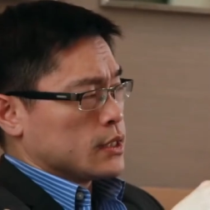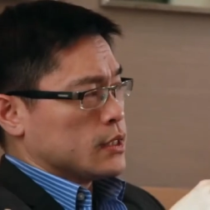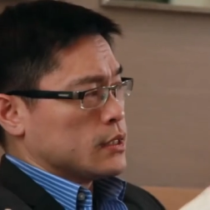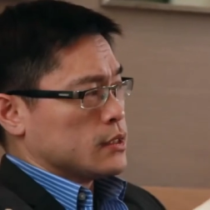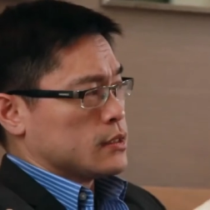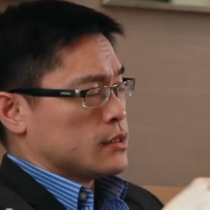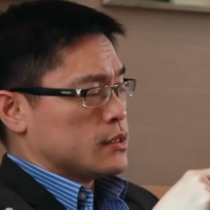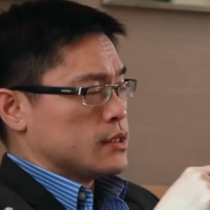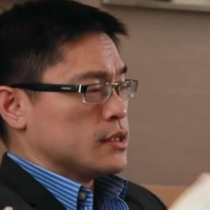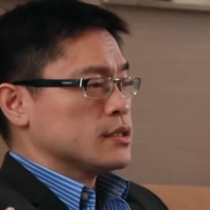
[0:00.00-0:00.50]

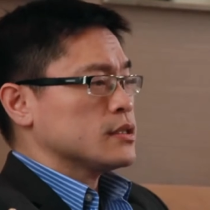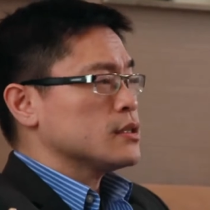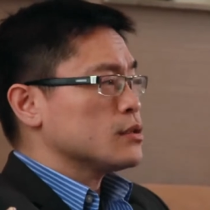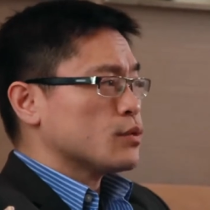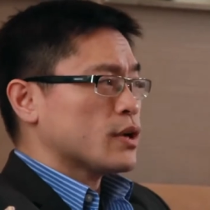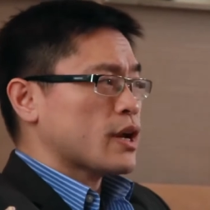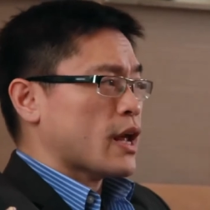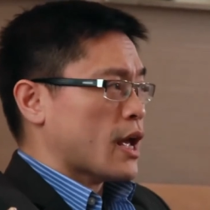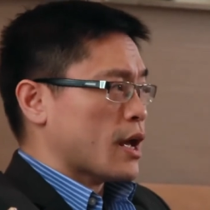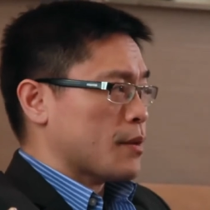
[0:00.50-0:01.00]
because this
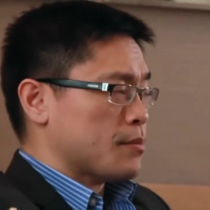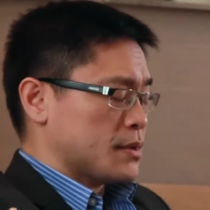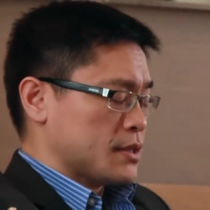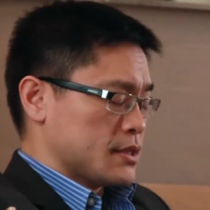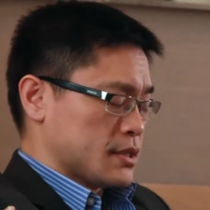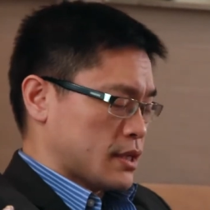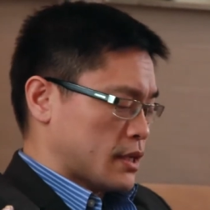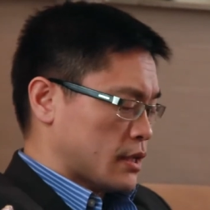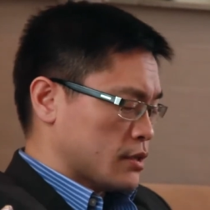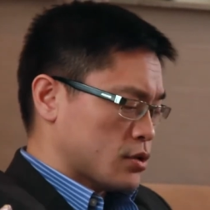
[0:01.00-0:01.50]
is what
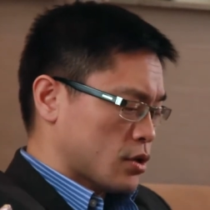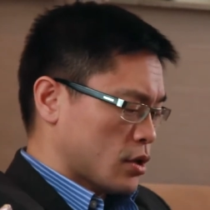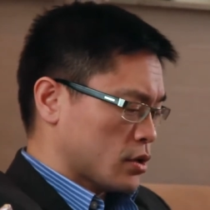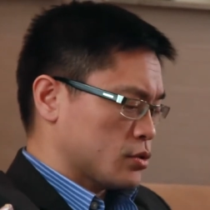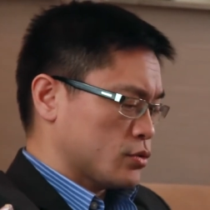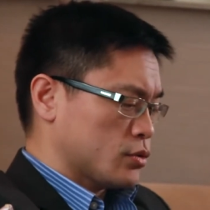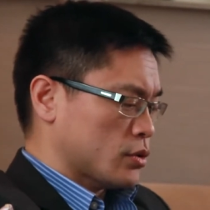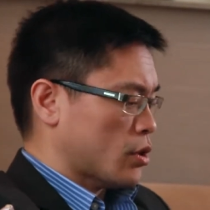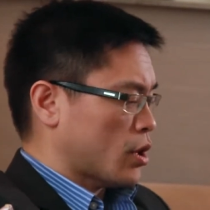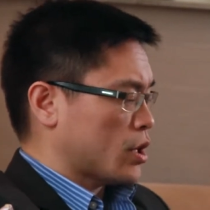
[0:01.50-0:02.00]
happens, and I
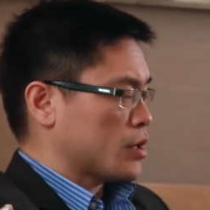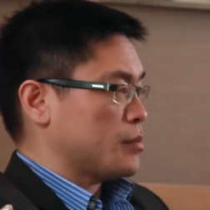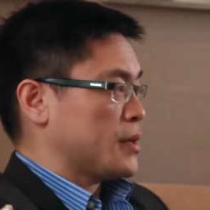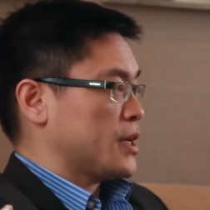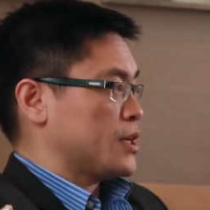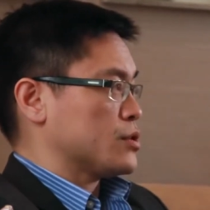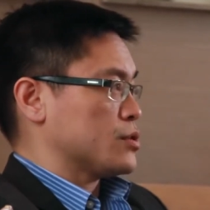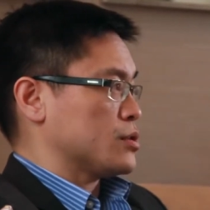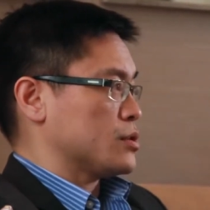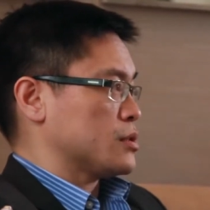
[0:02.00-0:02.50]
talk to a lot of
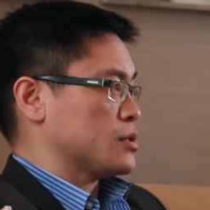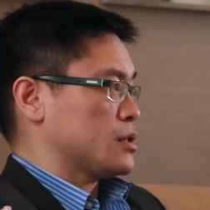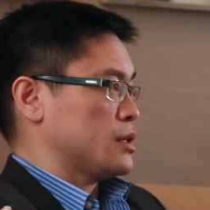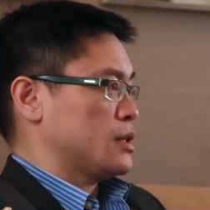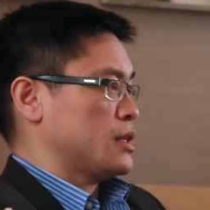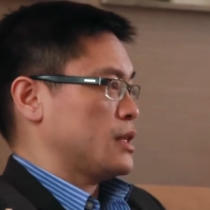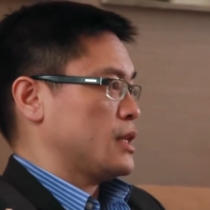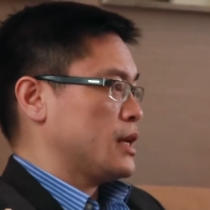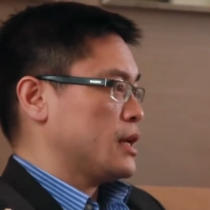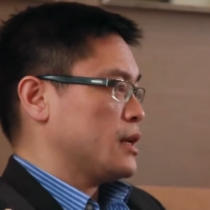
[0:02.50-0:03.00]
patients,
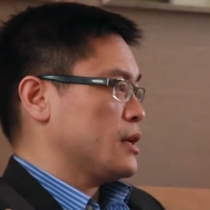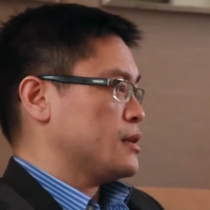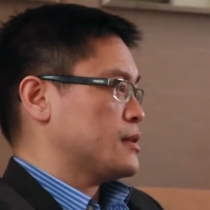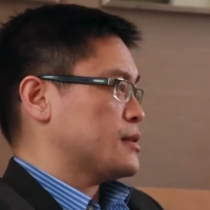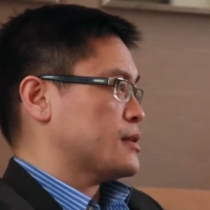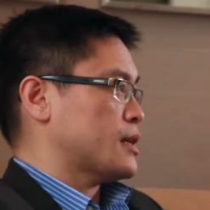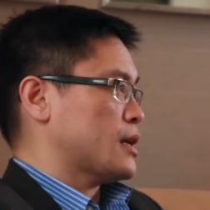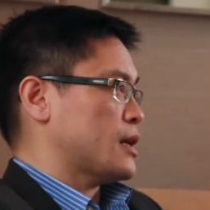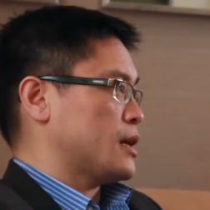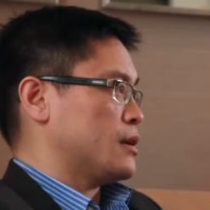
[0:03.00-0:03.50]
and they
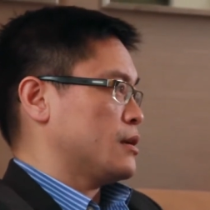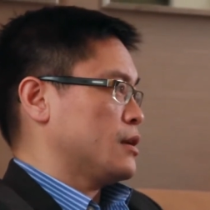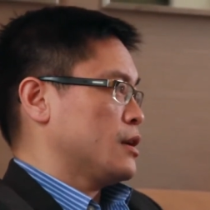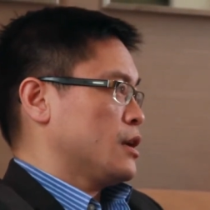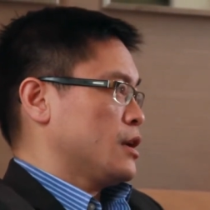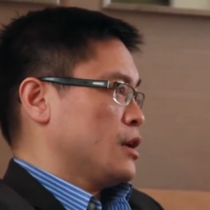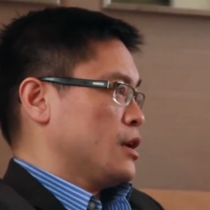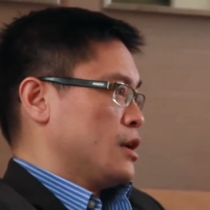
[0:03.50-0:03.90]
say